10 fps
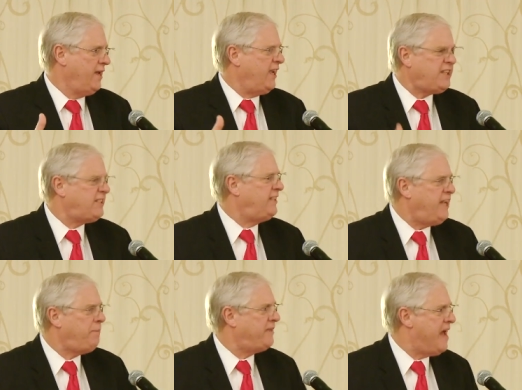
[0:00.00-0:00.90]
It's
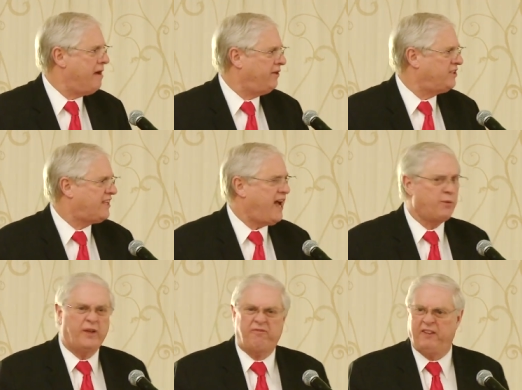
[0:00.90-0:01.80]
deep down inside.
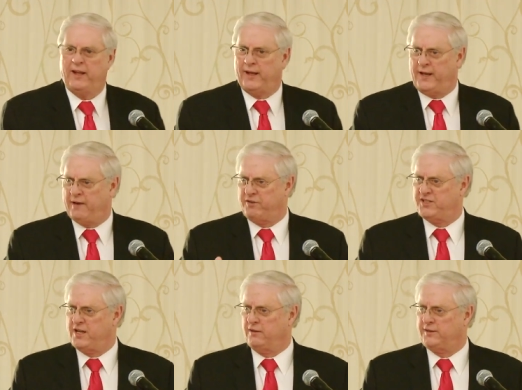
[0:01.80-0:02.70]
We feel it every
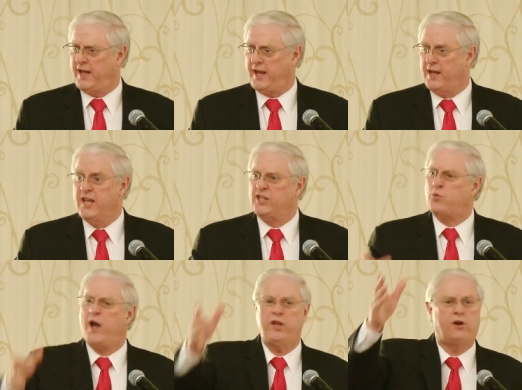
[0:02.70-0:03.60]
single day. It's
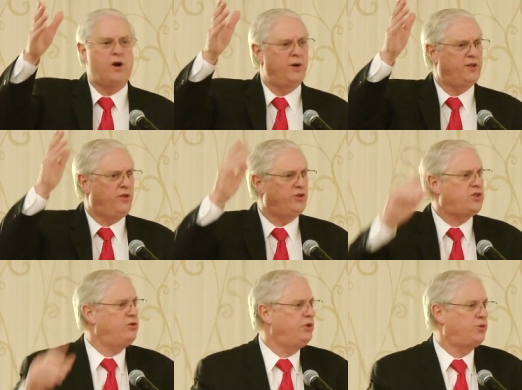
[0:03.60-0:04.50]
why you go into those
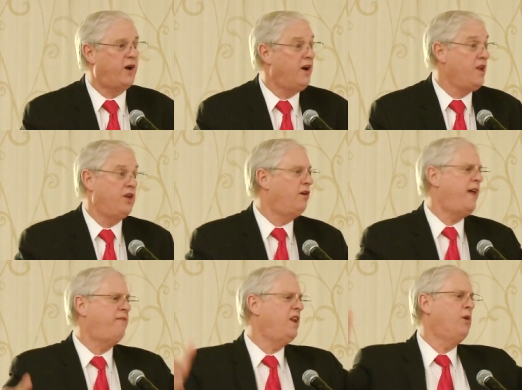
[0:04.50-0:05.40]
schools where you don't
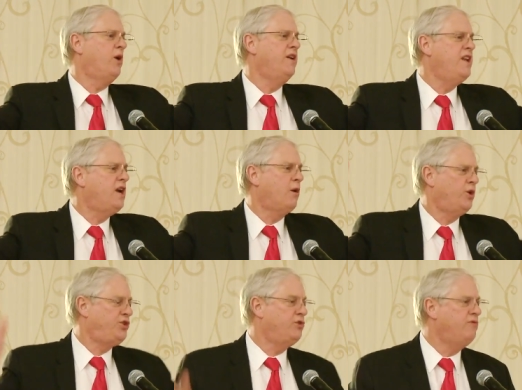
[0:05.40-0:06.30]
have anywhere near
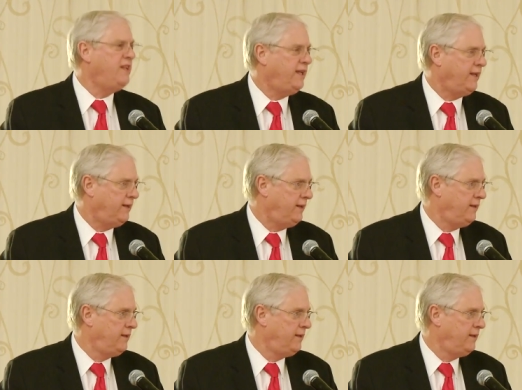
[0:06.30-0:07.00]
what you need